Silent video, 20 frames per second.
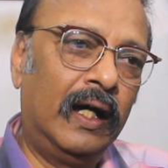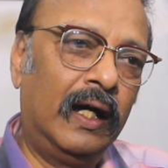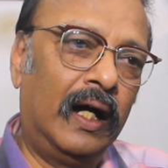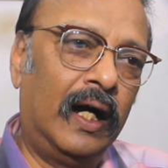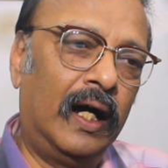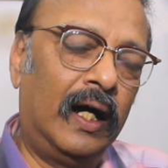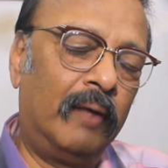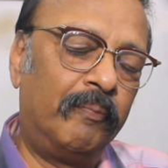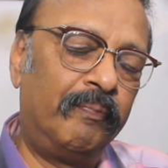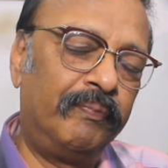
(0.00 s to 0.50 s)

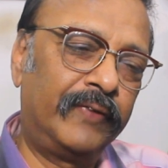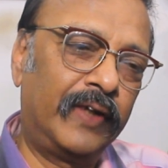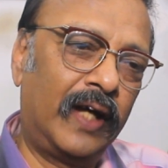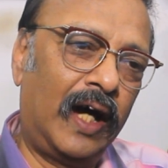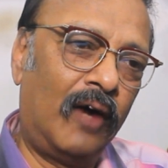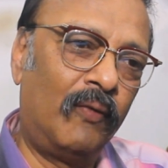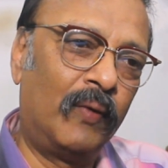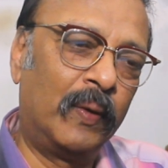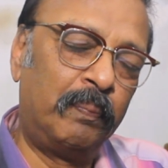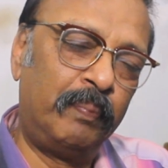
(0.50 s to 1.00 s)

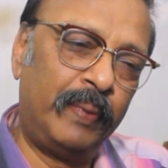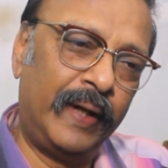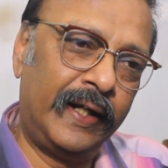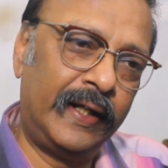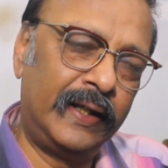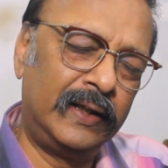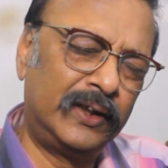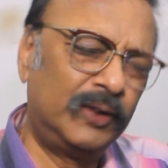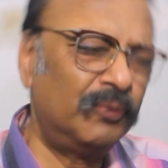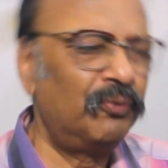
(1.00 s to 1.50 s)
Our
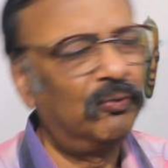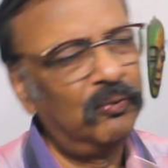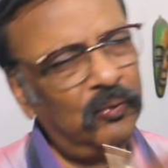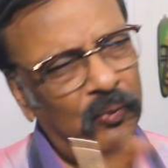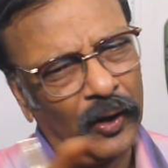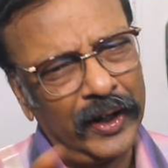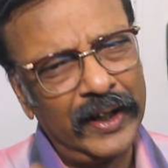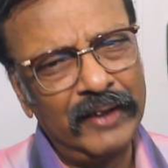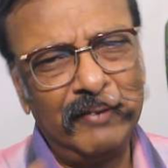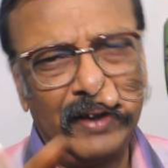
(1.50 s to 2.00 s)
parents,
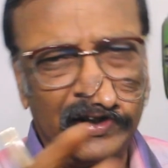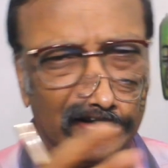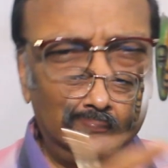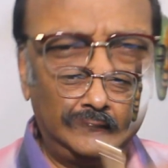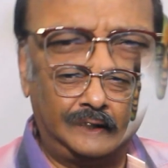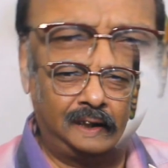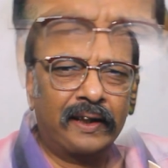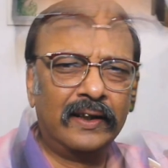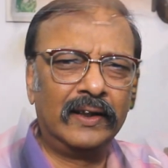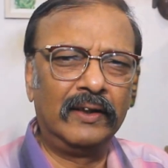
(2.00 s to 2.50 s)
whatever,
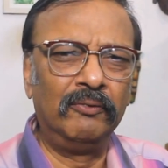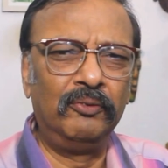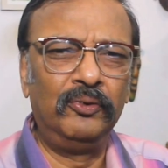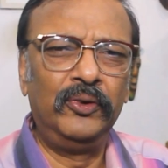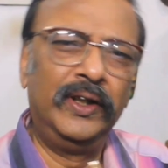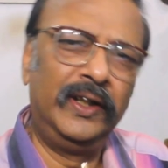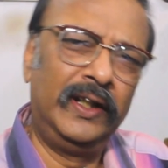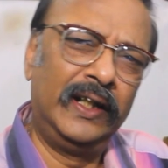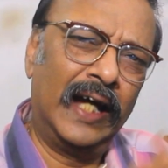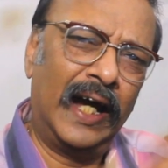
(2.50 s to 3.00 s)
like,
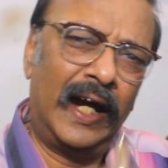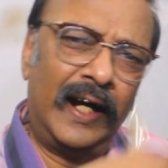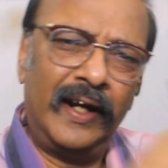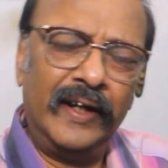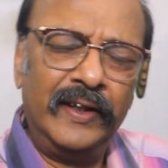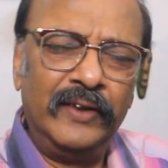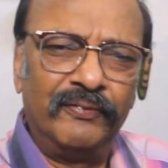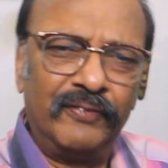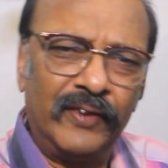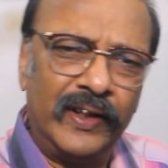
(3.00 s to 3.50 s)
we had a
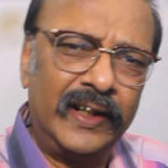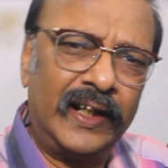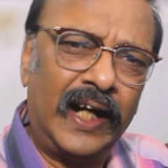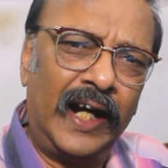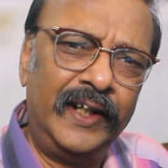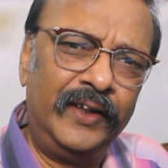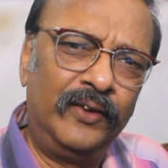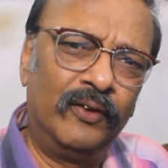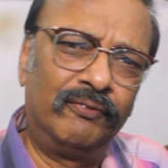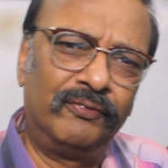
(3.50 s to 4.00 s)
different
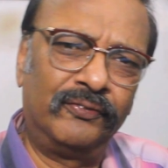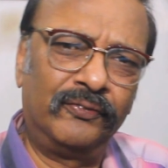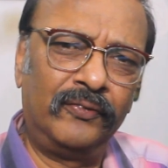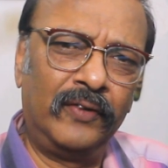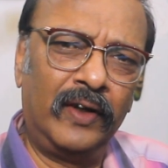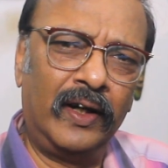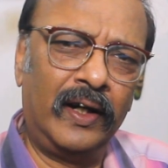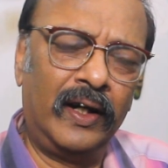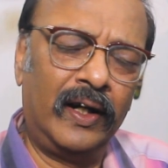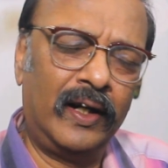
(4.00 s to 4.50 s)
kind of
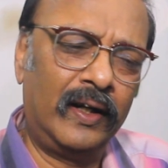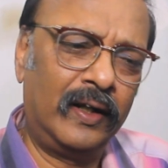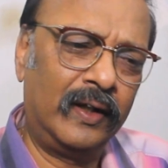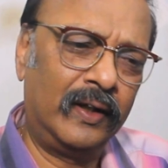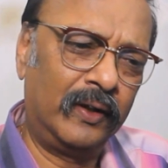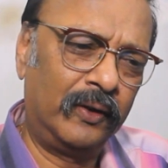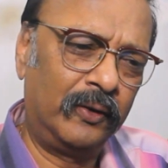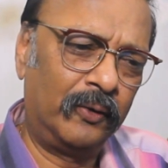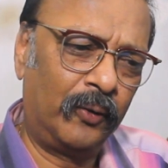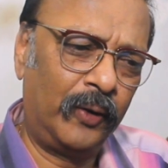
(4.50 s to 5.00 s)

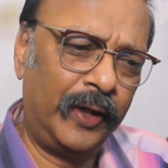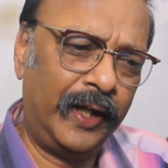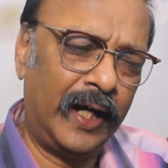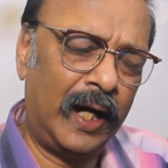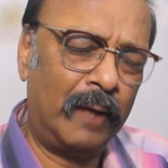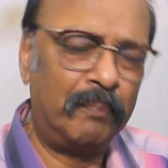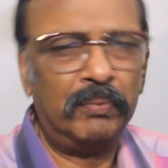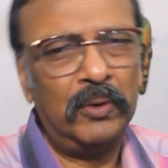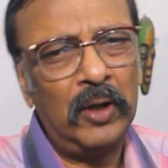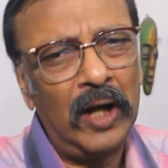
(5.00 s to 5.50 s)
growing
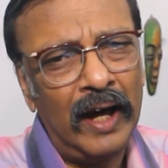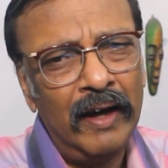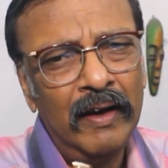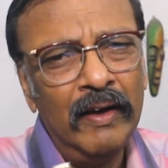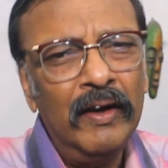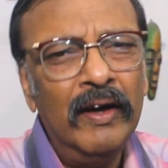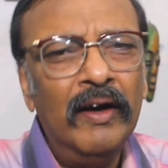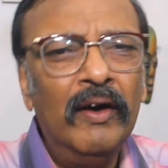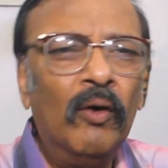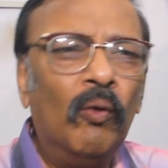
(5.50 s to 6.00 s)
up,
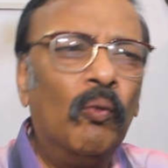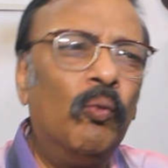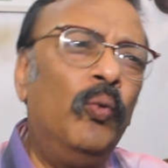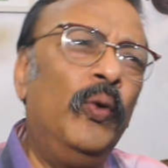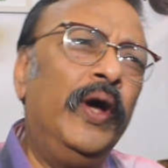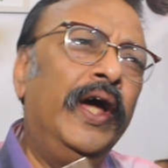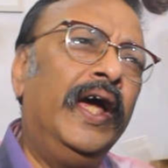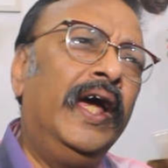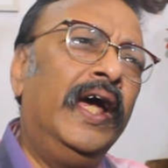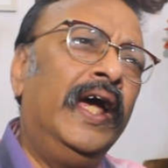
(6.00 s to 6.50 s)

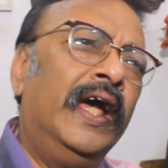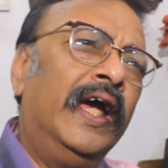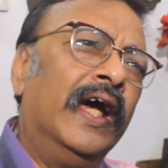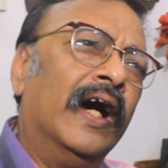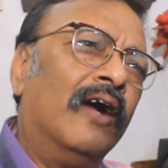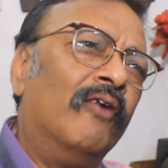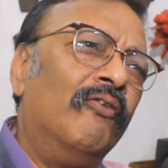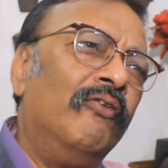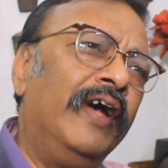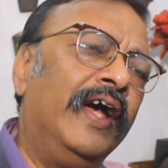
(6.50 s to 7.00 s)
way
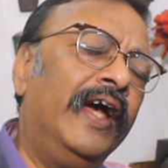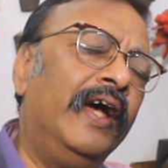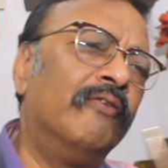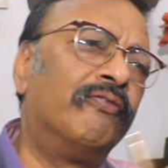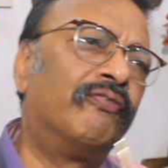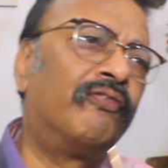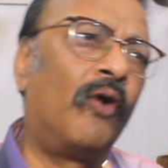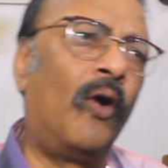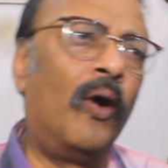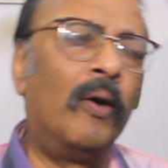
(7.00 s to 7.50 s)
away
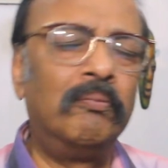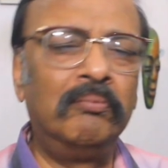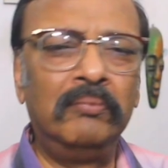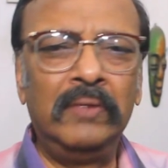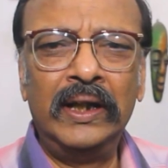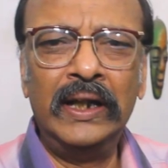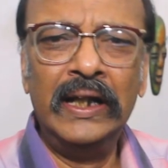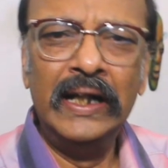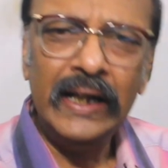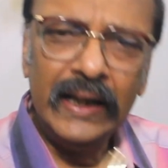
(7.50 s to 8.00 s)
from
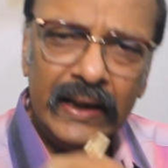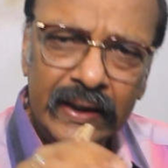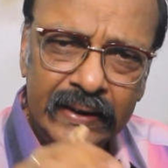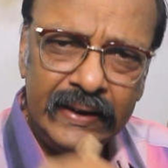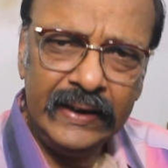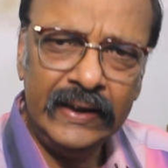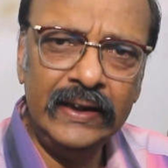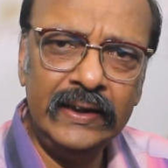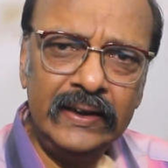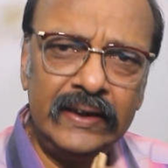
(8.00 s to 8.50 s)

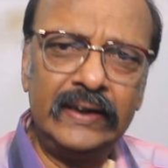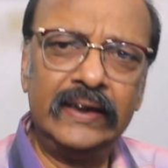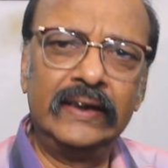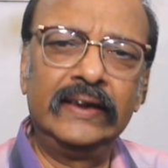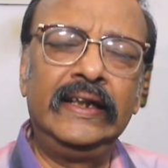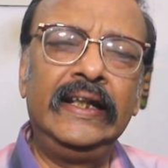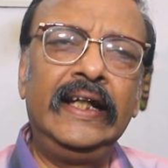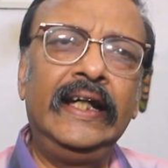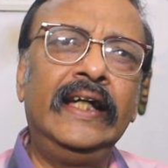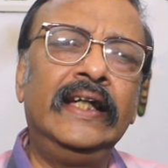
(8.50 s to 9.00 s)
these
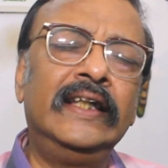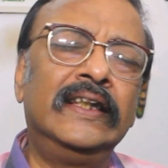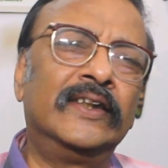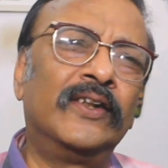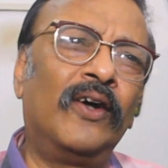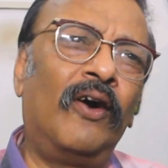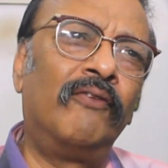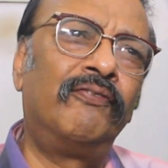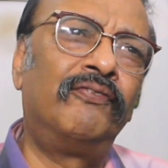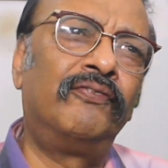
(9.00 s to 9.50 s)
days
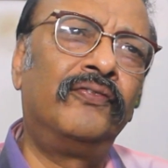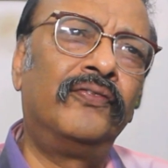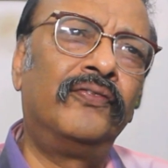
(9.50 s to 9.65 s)
of